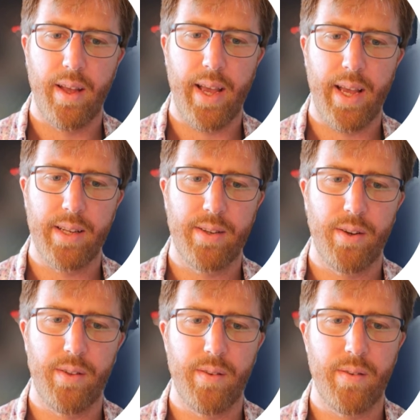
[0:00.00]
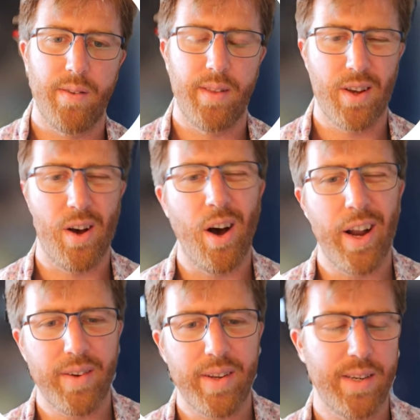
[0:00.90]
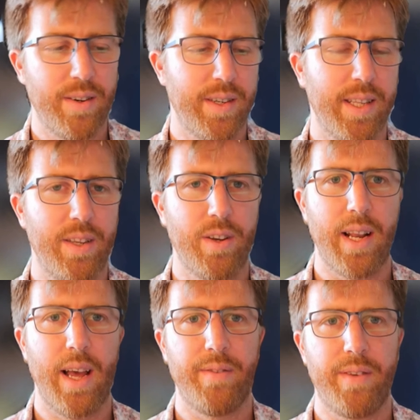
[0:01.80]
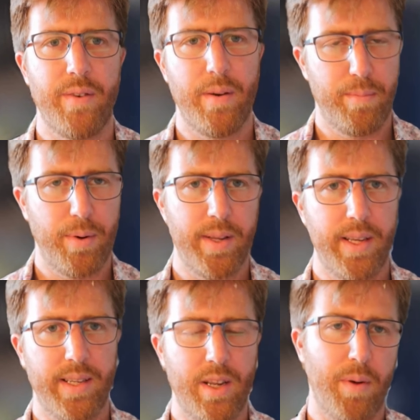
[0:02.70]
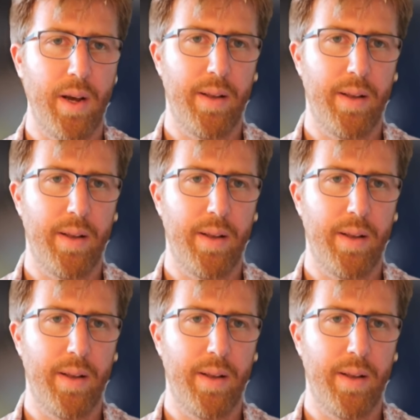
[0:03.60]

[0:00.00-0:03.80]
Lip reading: And so the kind of idea is that you can have different bodies, and you might,